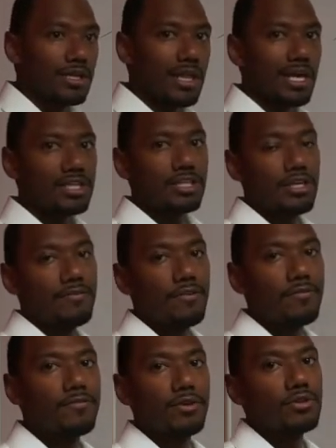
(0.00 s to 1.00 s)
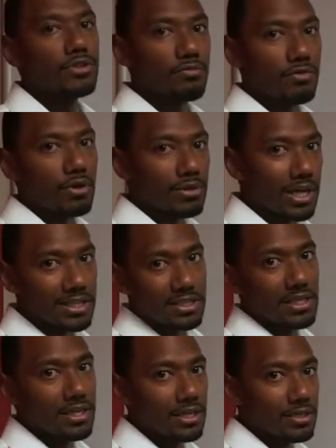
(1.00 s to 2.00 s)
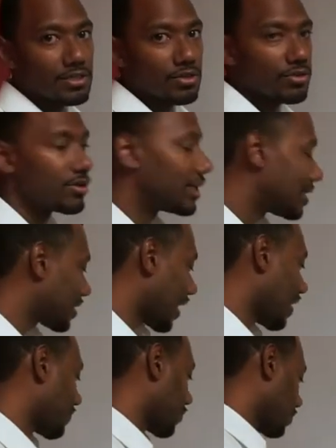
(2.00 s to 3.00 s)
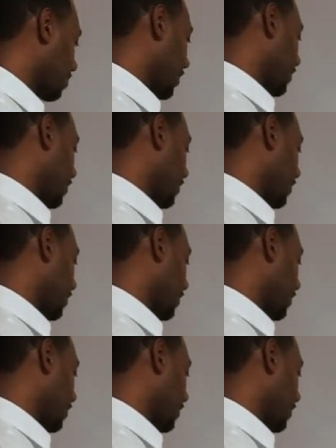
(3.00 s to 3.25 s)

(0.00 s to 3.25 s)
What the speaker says: that she fulfills the role that's needed. So you need to have good